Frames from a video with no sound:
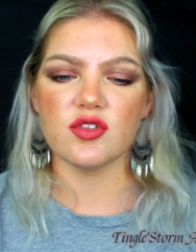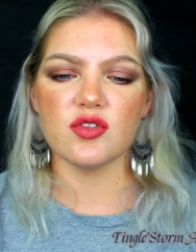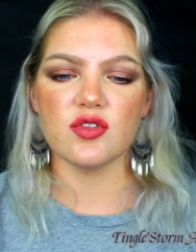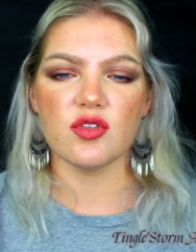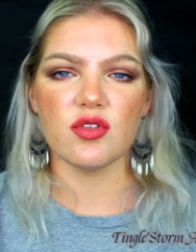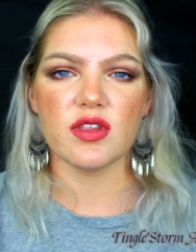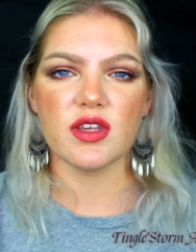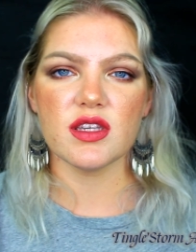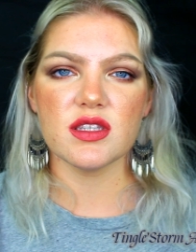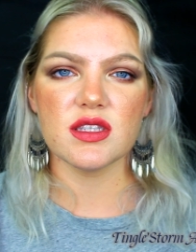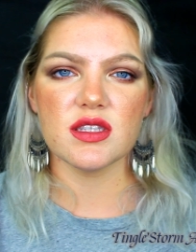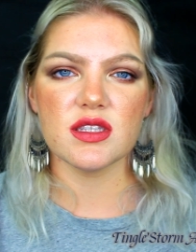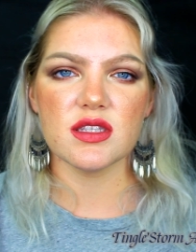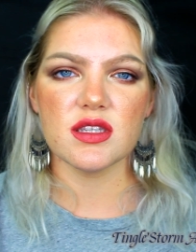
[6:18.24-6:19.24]
to do
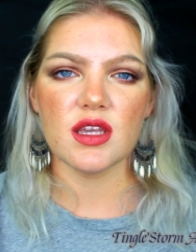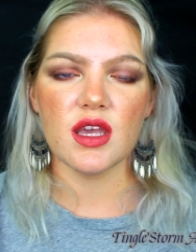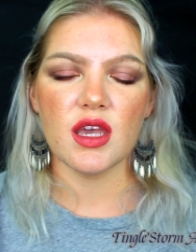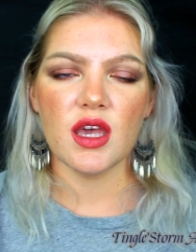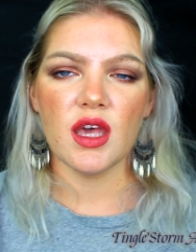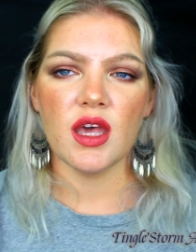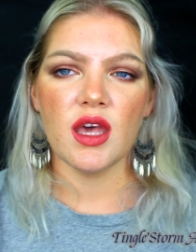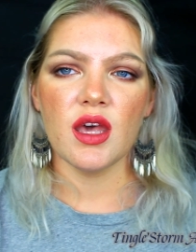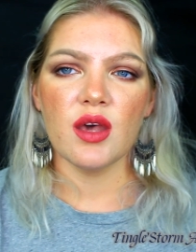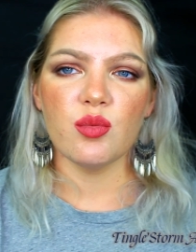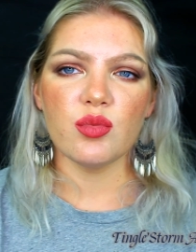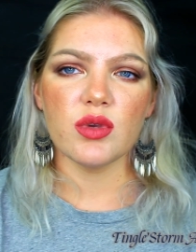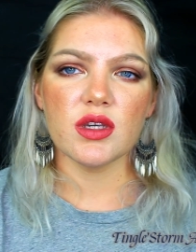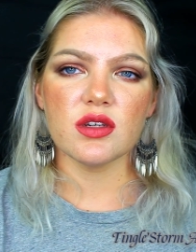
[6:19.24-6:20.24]
this
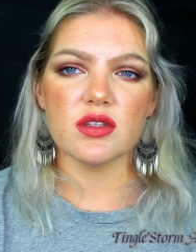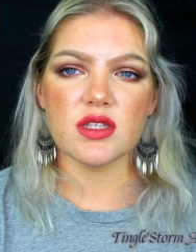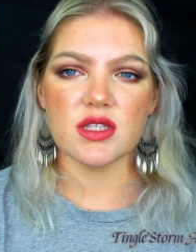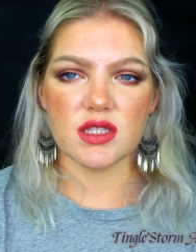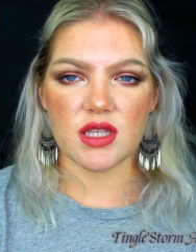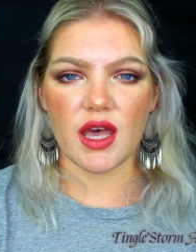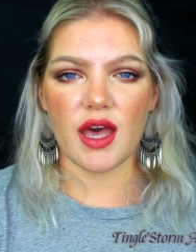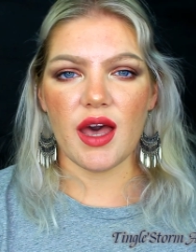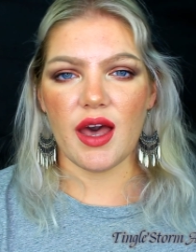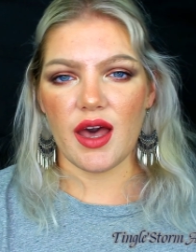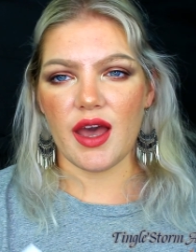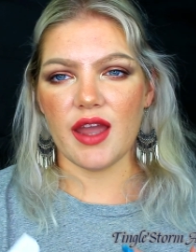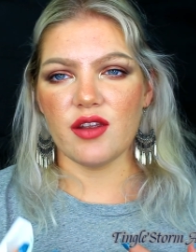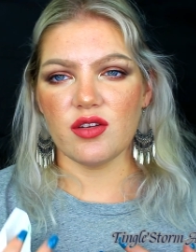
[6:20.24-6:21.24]
because
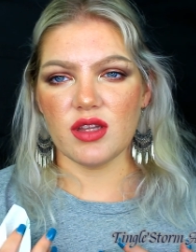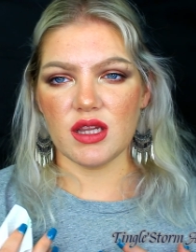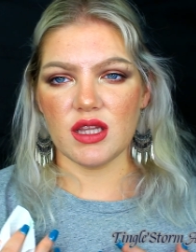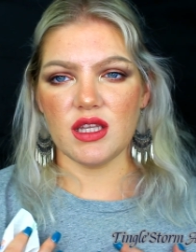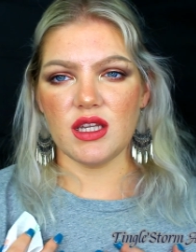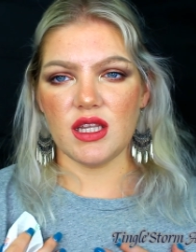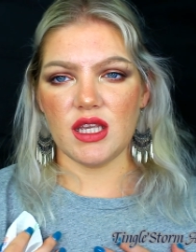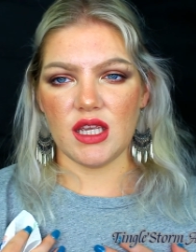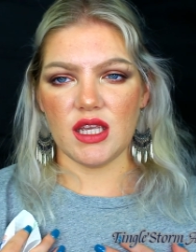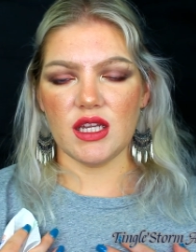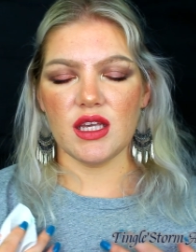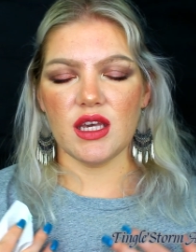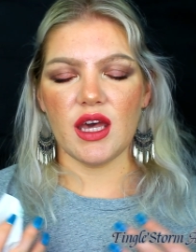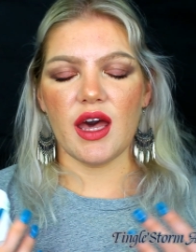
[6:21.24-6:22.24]
I really
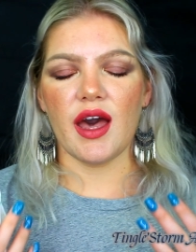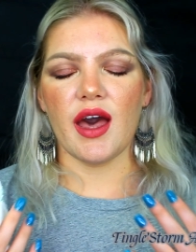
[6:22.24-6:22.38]
need